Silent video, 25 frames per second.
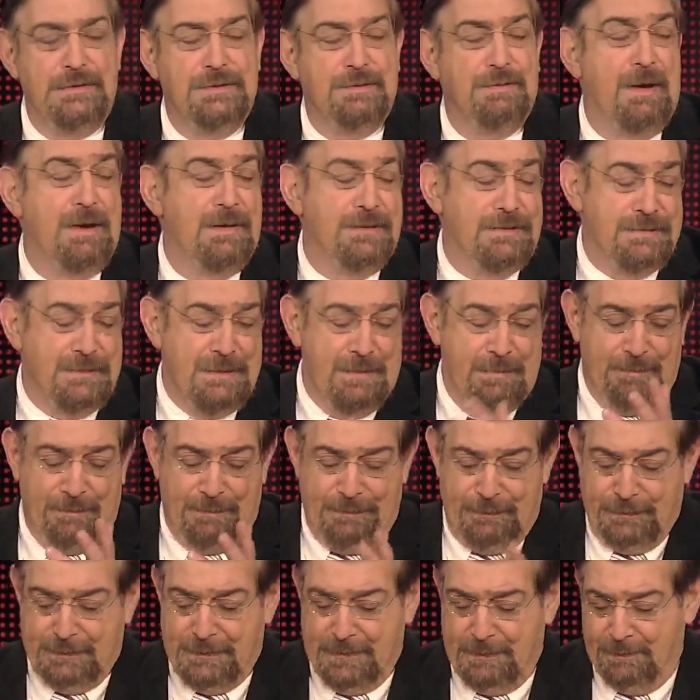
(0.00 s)
despite some
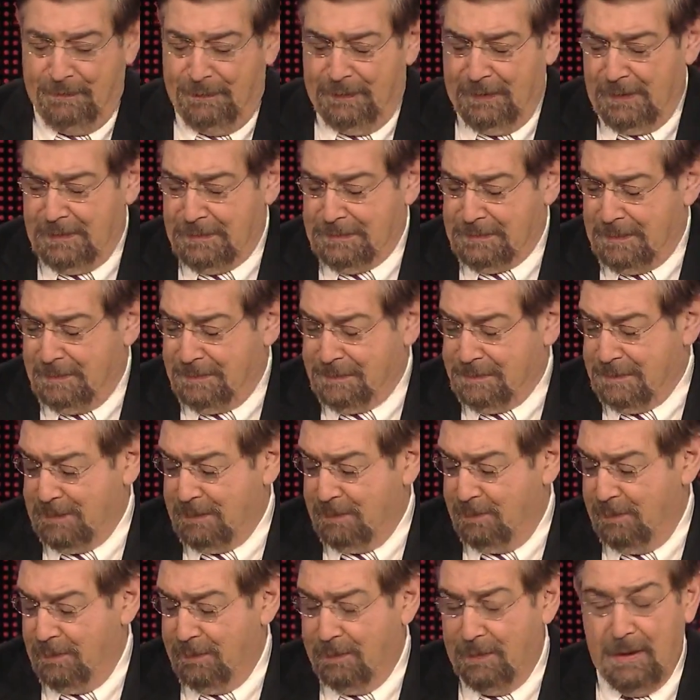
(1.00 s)
things I've
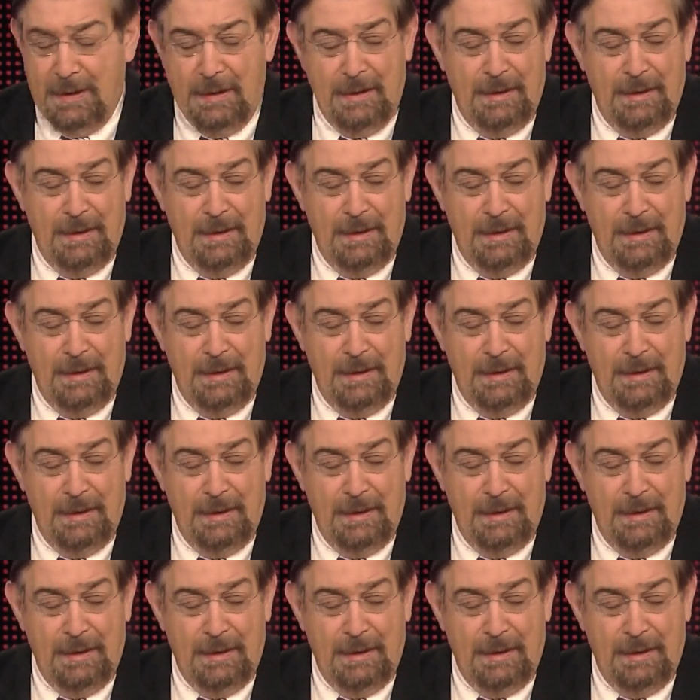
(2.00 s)
said where